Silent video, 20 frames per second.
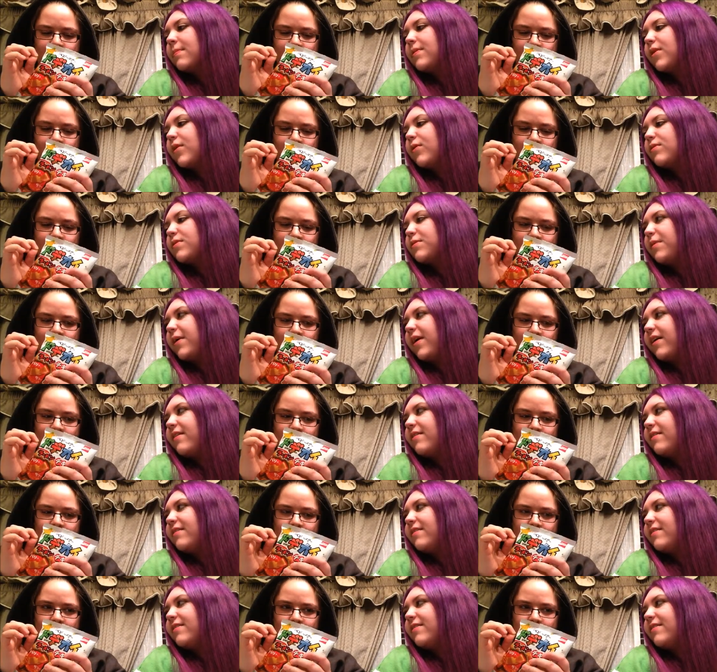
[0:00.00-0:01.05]
Speaker 1: No
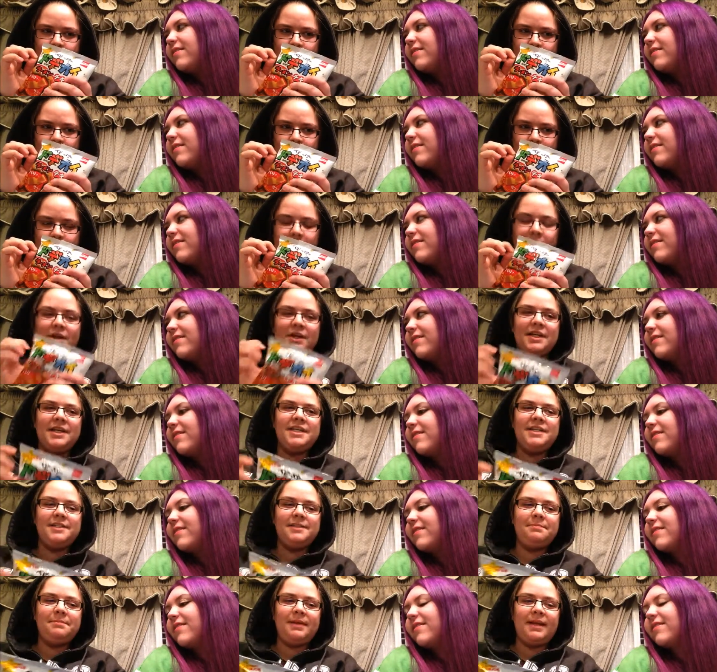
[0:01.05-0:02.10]
smell? There
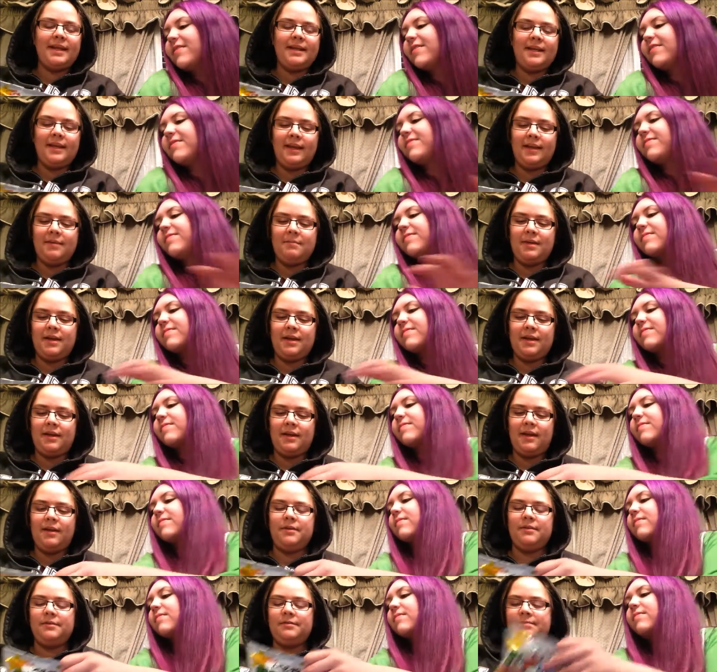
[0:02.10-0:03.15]
is, but I can't make it
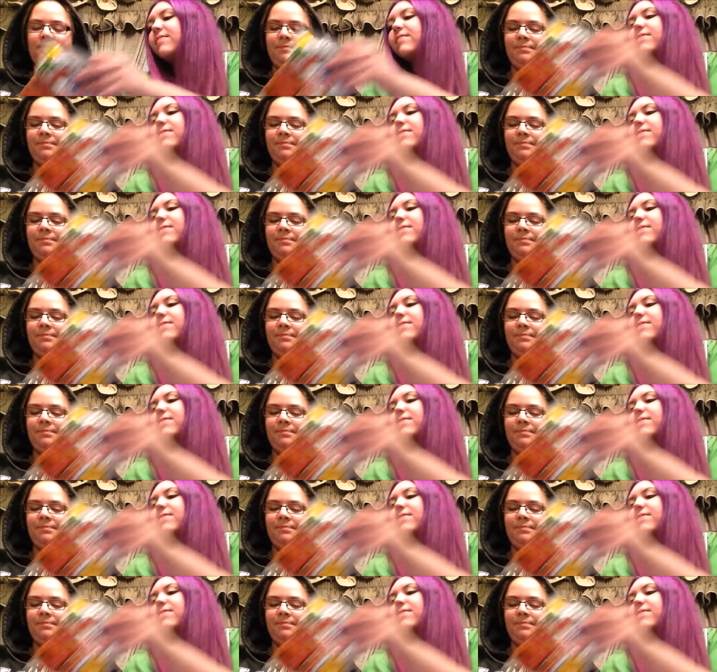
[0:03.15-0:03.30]
out.